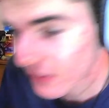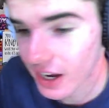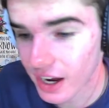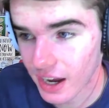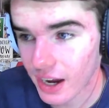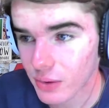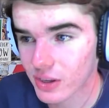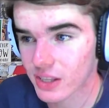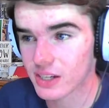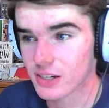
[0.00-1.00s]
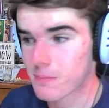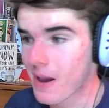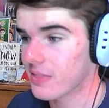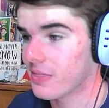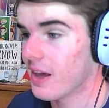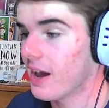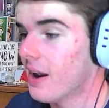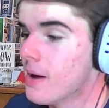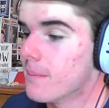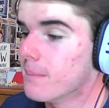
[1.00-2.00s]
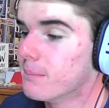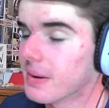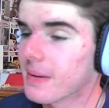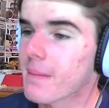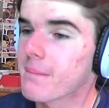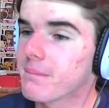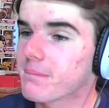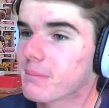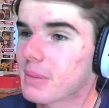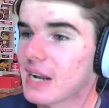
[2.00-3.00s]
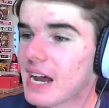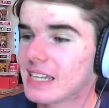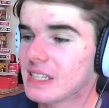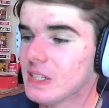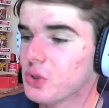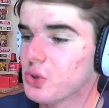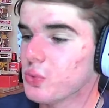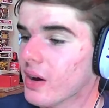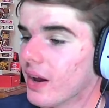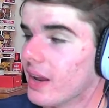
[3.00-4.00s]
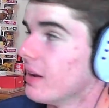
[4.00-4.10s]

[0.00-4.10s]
I really need to patent that. But I kid you not.